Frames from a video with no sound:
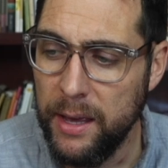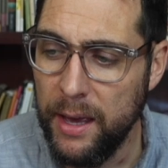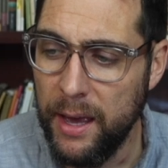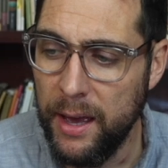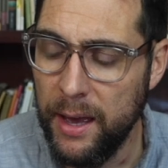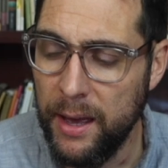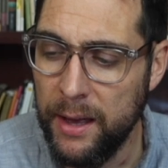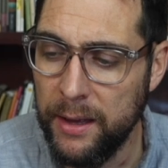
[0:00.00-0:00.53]

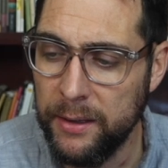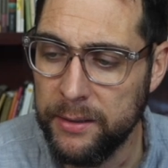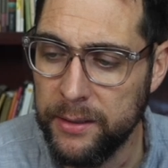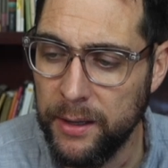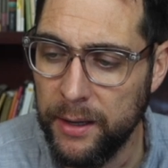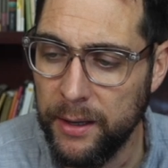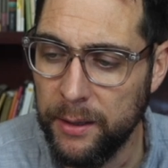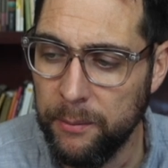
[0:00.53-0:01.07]
And
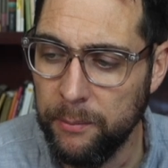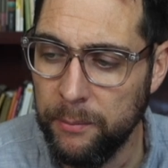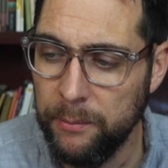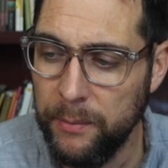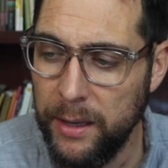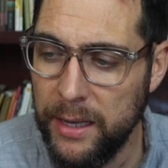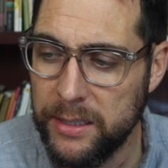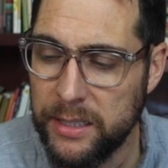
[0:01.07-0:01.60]
um,
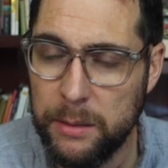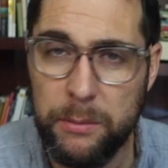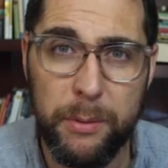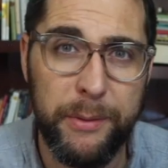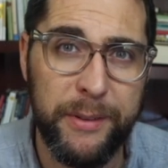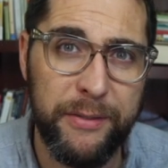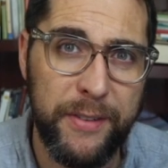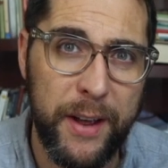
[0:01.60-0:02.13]
it seemed to
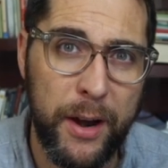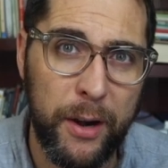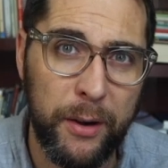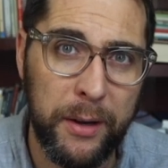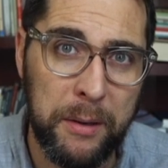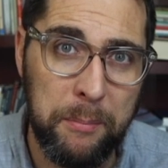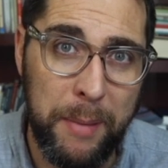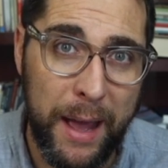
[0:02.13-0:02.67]
be fair
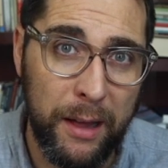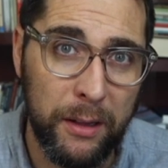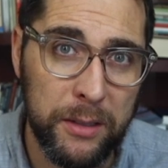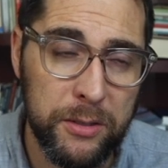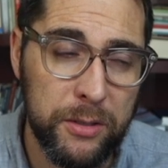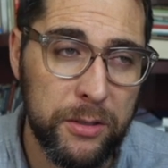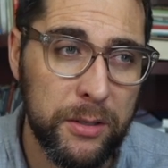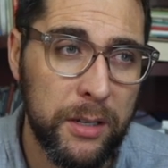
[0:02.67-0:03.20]
and
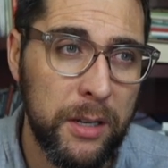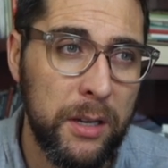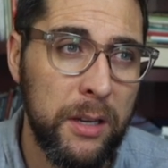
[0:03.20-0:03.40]
balanced.